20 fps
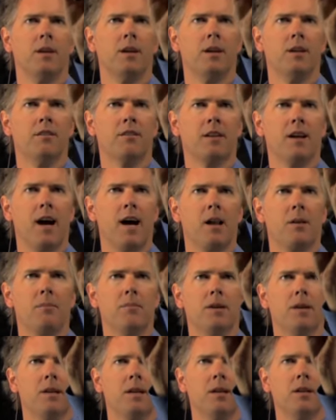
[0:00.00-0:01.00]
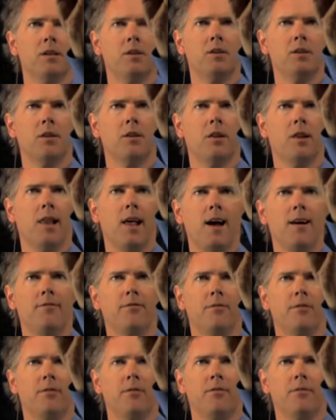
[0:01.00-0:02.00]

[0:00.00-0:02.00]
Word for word: It's got to be to the left.